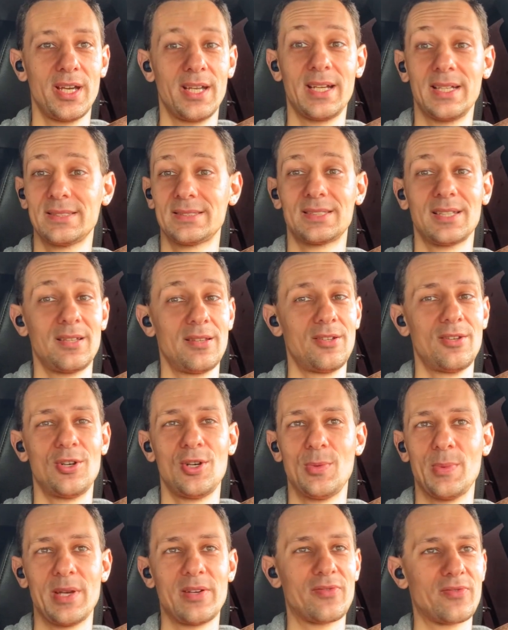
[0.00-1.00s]
And I said,
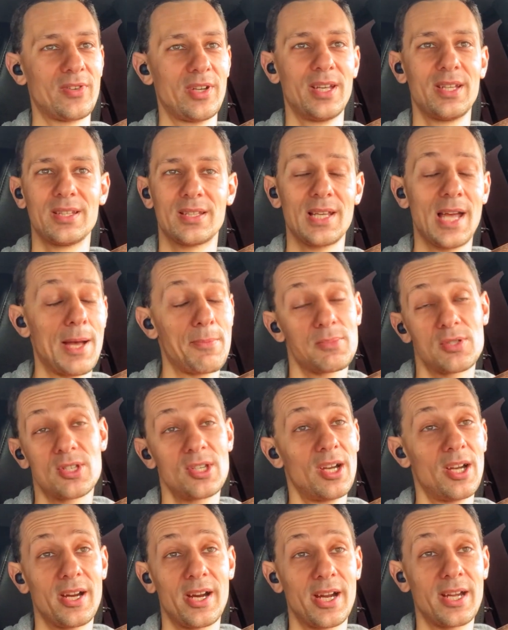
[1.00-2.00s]
no, my friend, I'm
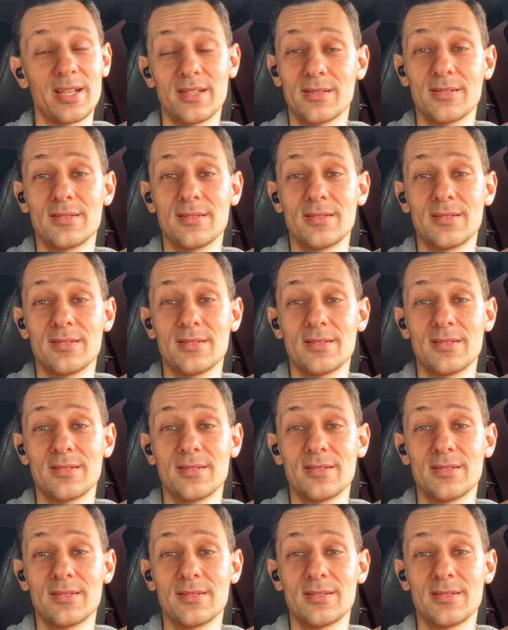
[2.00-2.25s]
sorry,